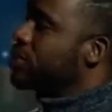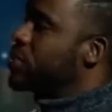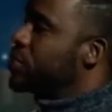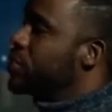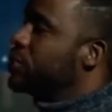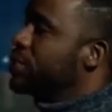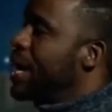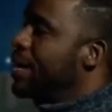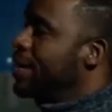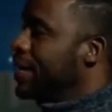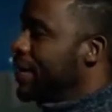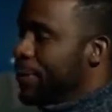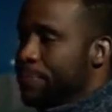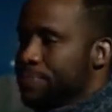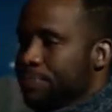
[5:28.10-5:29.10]
to Judea.
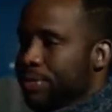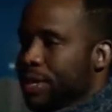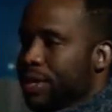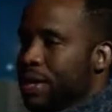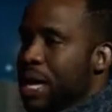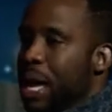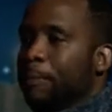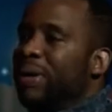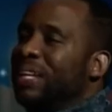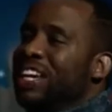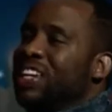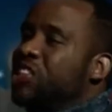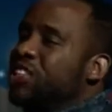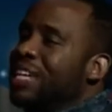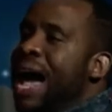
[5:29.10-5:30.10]
But
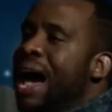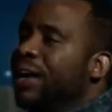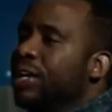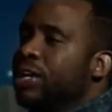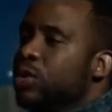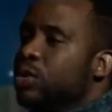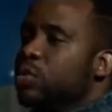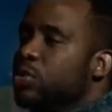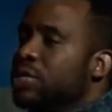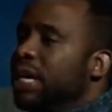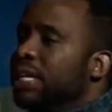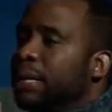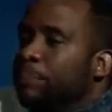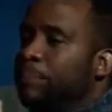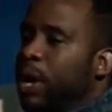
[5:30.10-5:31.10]
the shouting news
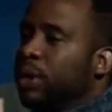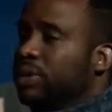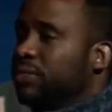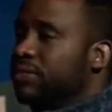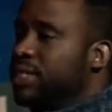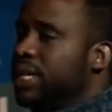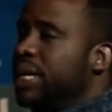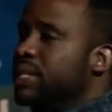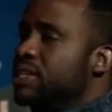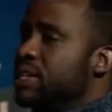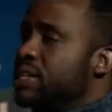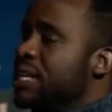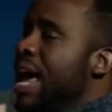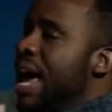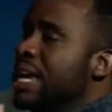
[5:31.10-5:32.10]
in the birth of
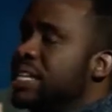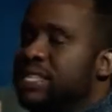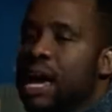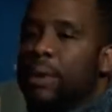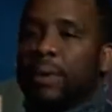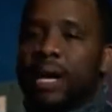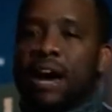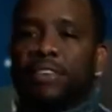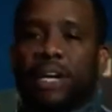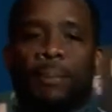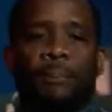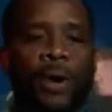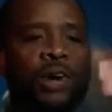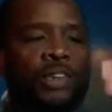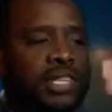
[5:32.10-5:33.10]
Jesus is that whenever the
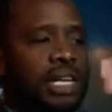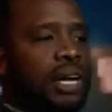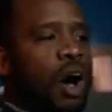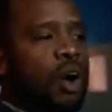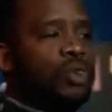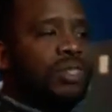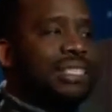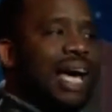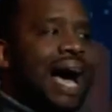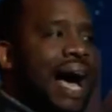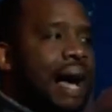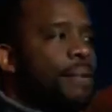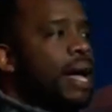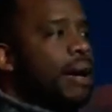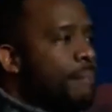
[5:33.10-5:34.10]
person on
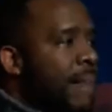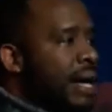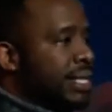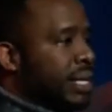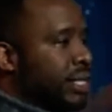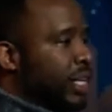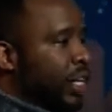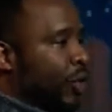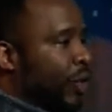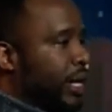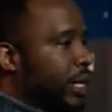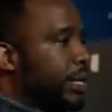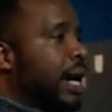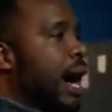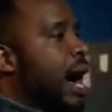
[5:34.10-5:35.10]
top makes a
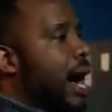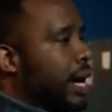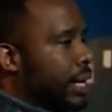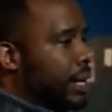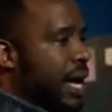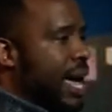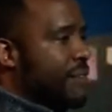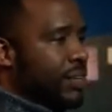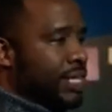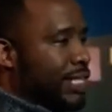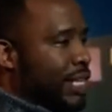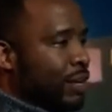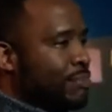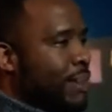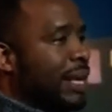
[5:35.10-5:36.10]
decree, God in heaven
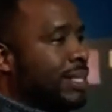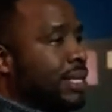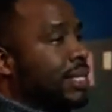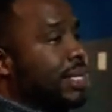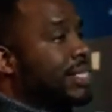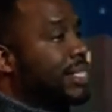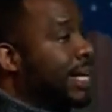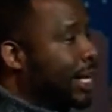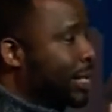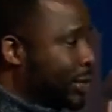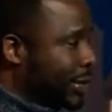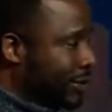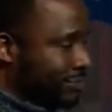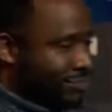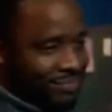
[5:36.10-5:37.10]
still makes a
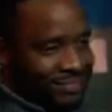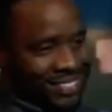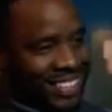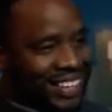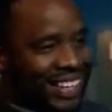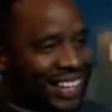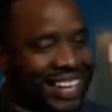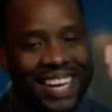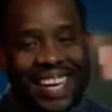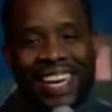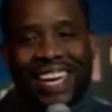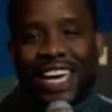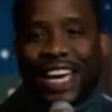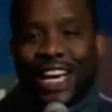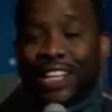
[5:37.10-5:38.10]
decision.
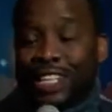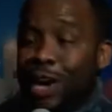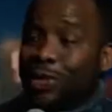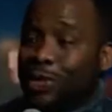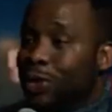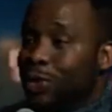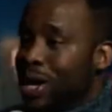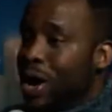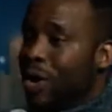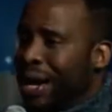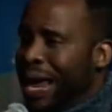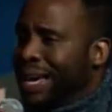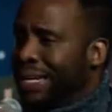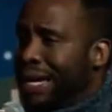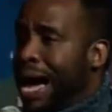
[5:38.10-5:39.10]
Don't you know
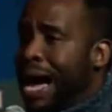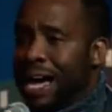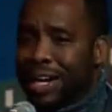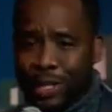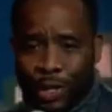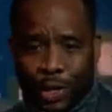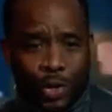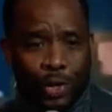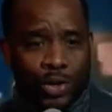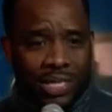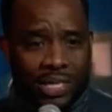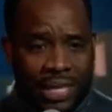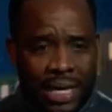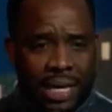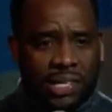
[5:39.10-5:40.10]
that God used
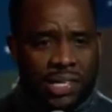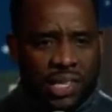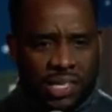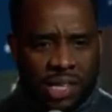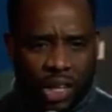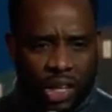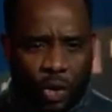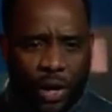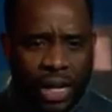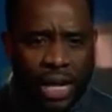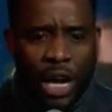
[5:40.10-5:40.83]
Caesar's decree